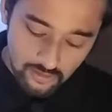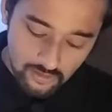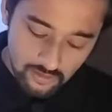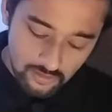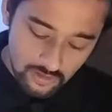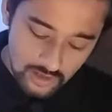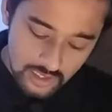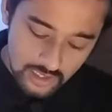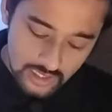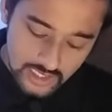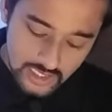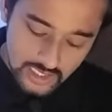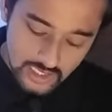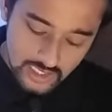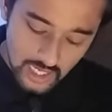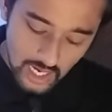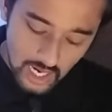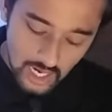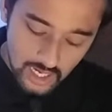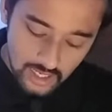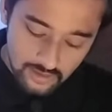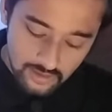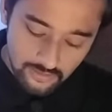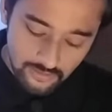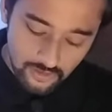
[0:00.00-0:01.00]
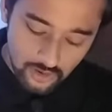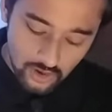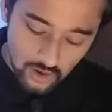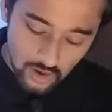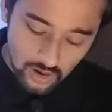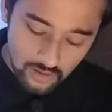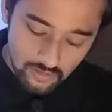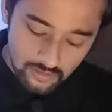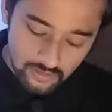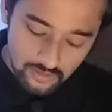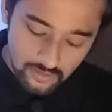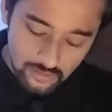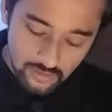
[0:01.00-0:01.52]
will
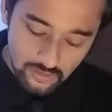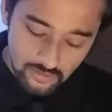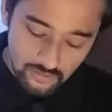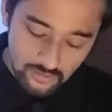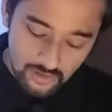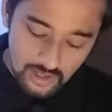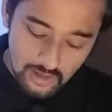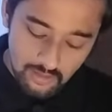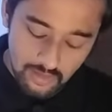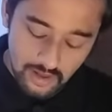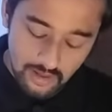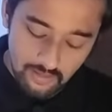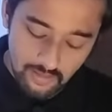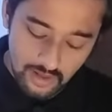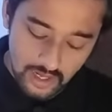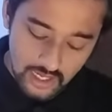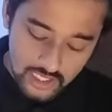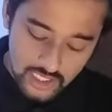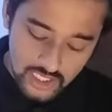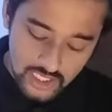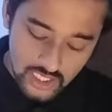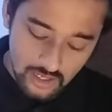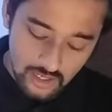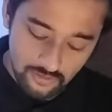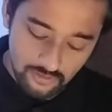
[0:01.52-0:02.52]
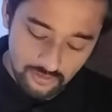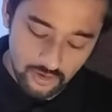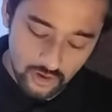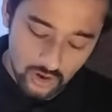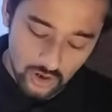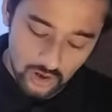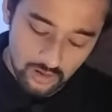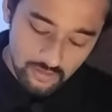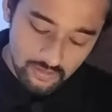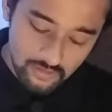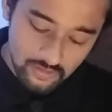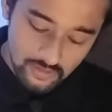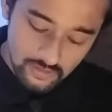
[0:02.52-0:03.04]
be measured
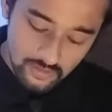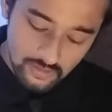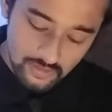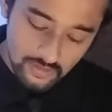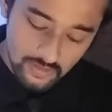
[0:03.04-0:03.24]
from